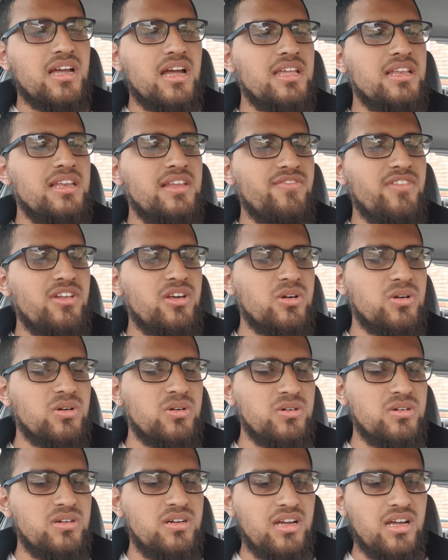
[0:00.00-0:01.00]
lived
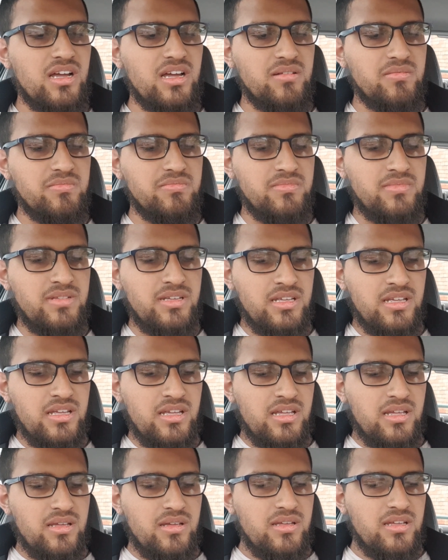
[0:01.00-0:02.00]
local,
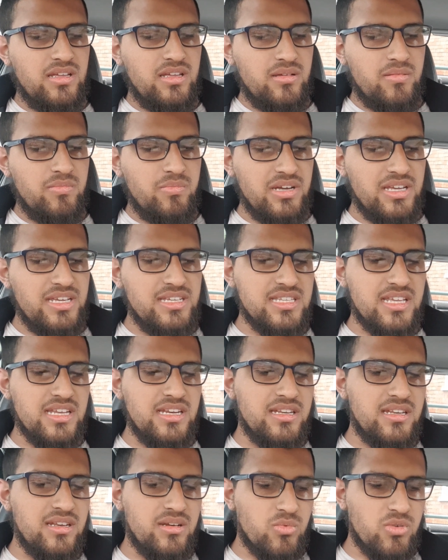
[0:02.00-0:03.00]
but he said
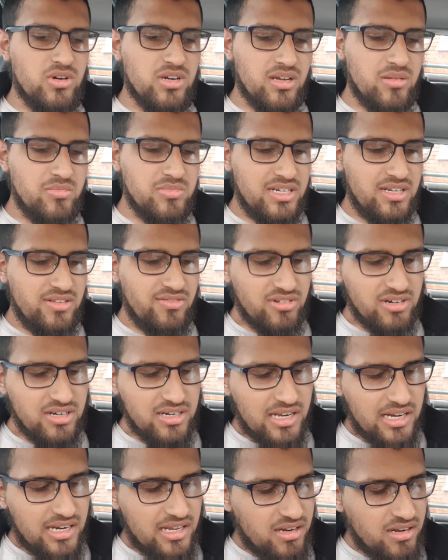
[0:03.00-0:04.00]
he didn't want to come deliver it,
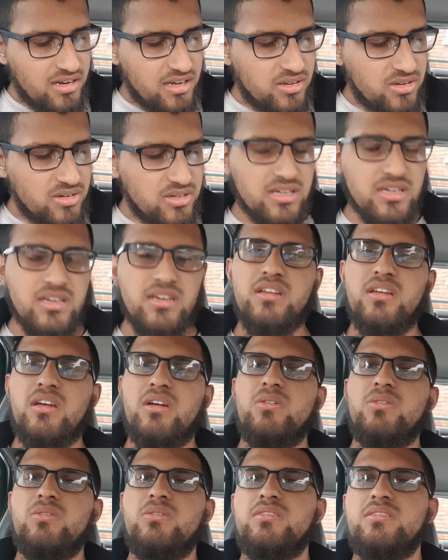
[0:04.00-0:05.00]
and I couldn't
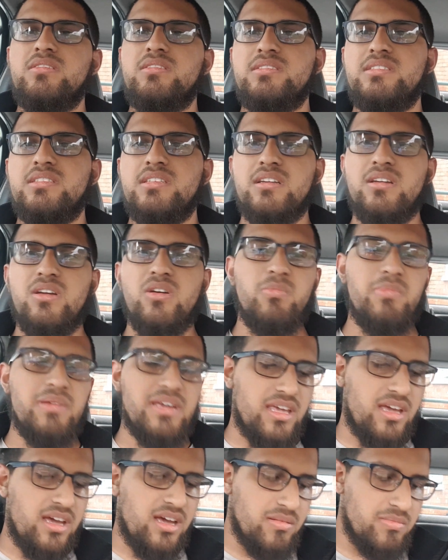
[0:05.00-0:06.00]
go pick
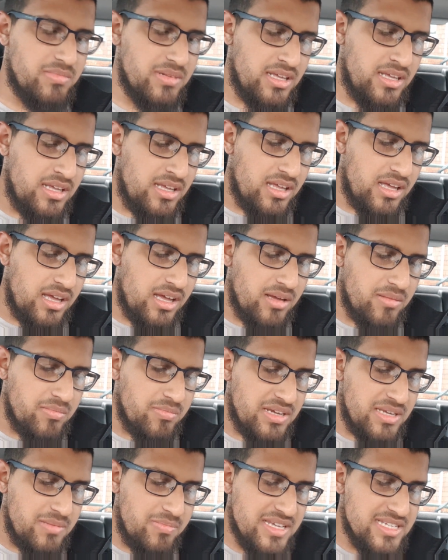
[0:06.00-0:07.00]
it up.
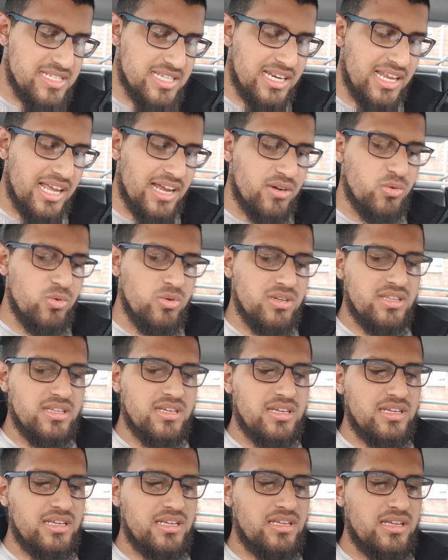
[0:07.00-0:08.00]
But it basically had all
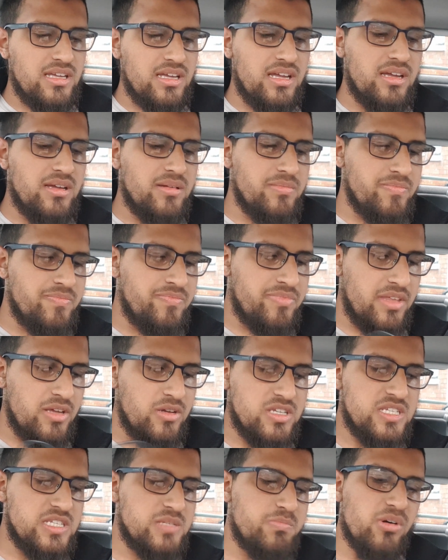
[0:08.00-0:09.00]
the,
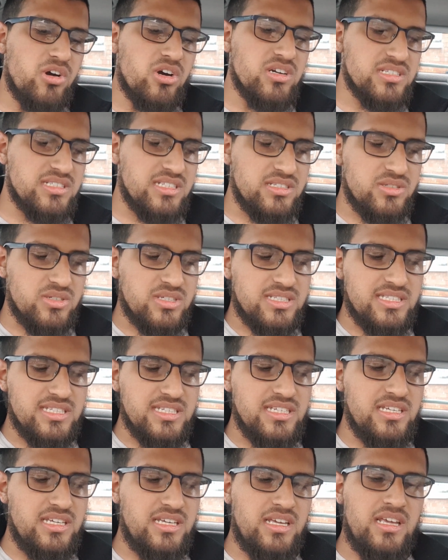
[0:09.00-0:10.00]
it's boxed, as you can
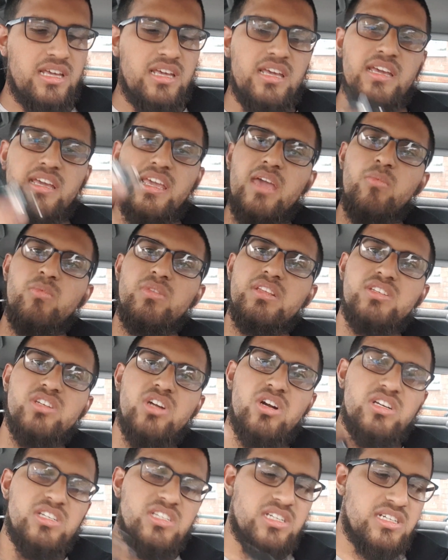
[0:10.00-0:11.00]
see. It came with the
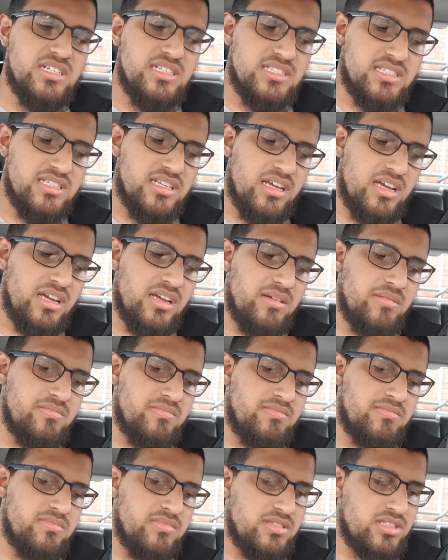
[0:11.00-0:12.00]
chargers,
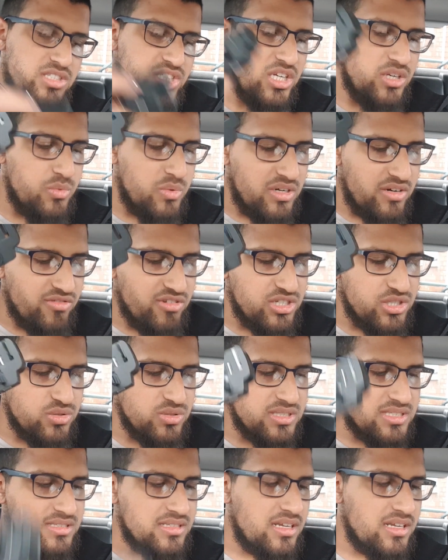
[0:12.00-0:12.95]
the genuine original